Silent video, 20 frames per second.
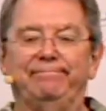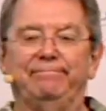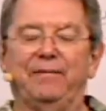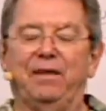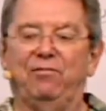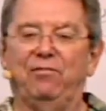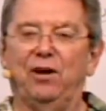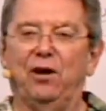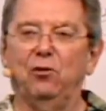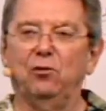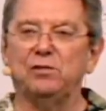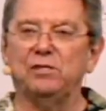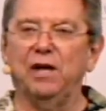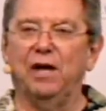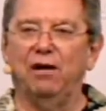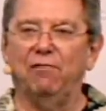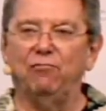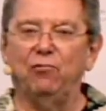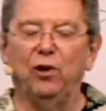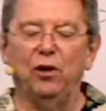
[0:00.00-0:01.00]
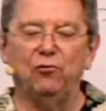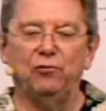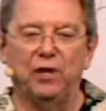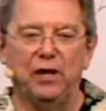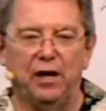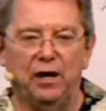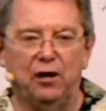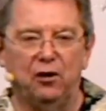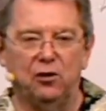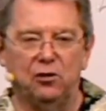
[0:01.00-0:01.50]
if you notice, they have real
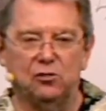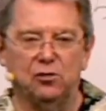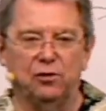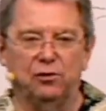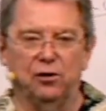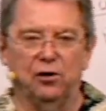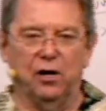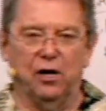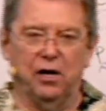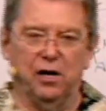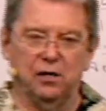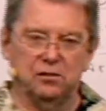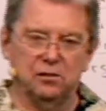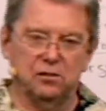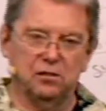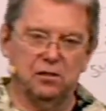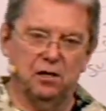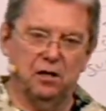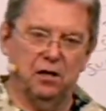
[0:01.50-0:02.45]
dead looks in their eyes.